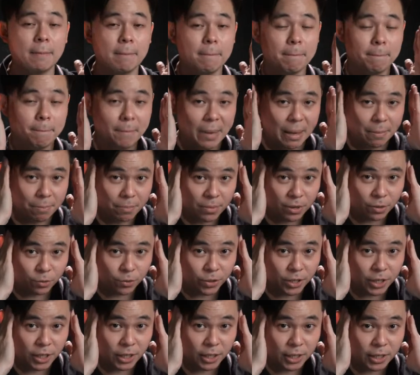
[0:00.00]

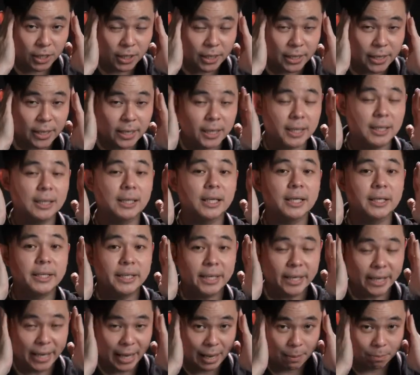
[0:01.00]
memory,
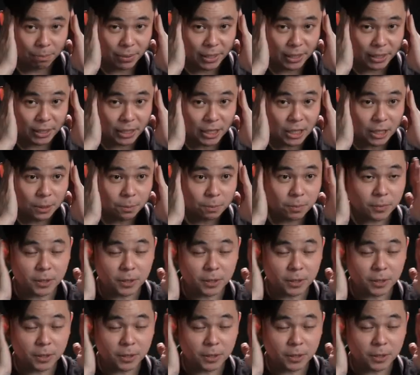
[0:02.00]
learning ability,